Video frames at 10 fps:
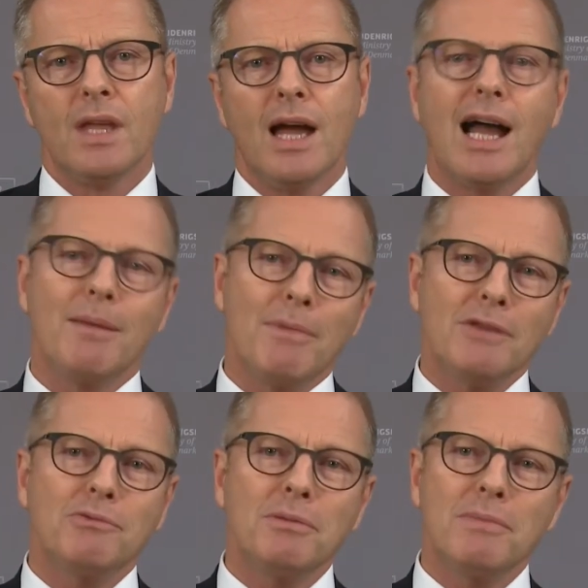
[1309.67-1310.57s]
I met
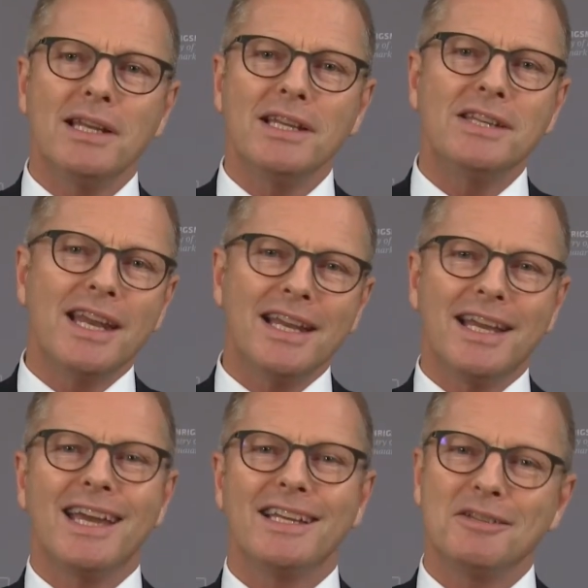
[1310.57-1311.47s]
with many
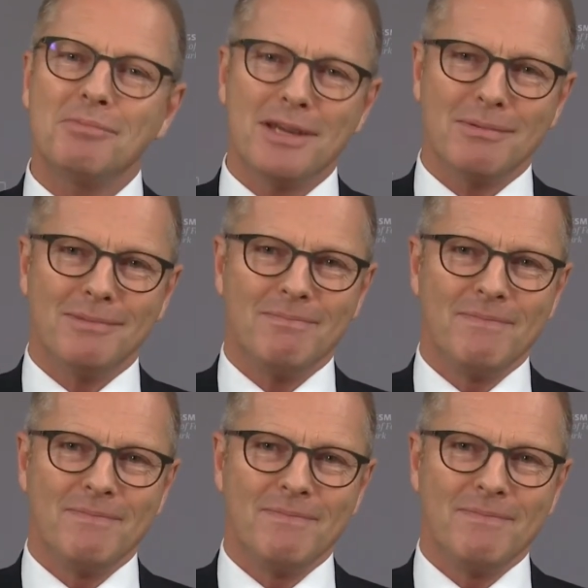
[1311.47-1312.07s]
dedicated people.